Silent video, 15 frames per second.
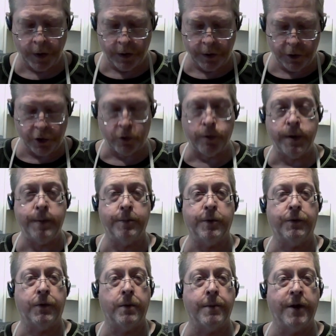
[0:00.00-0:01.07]
streamed
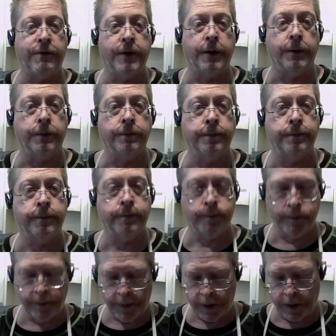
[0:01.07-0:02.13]
from my phone.
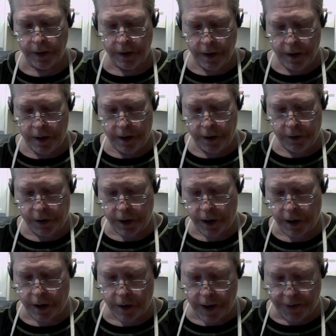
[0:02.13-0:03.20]

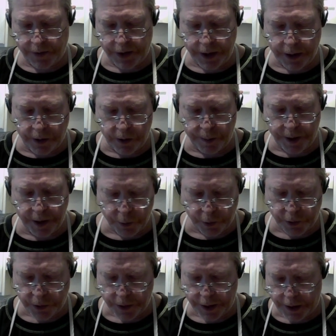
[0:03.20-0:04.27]
So I've seen other people
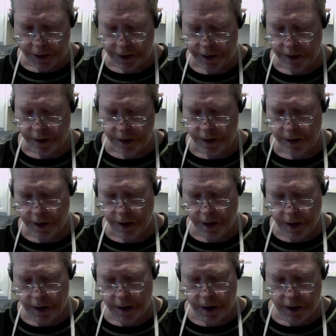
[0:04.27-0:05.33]
do it.
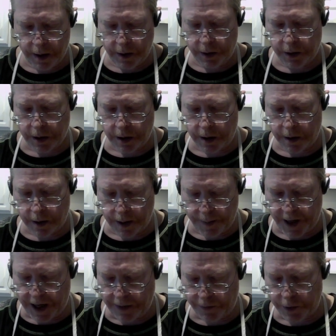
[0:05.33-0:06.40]
So I
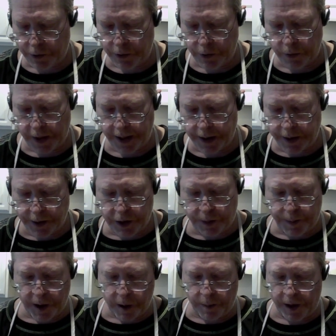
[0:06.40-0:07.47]
may have to do like an
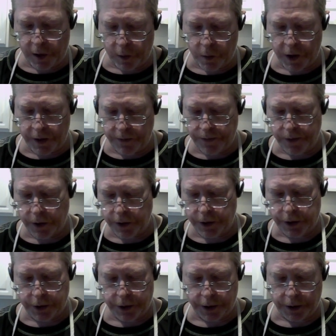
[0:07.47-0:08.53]
experimental one
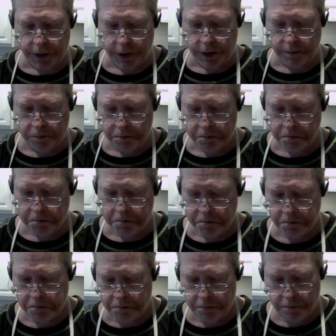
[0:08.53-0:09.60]
first just to
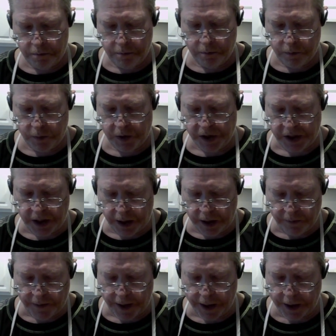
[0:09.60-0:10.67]
see
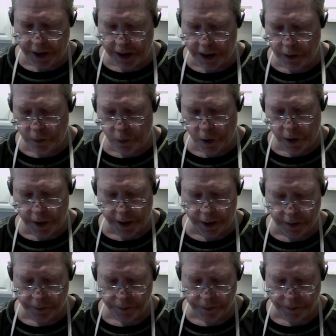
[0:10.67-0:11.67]
if I can get it working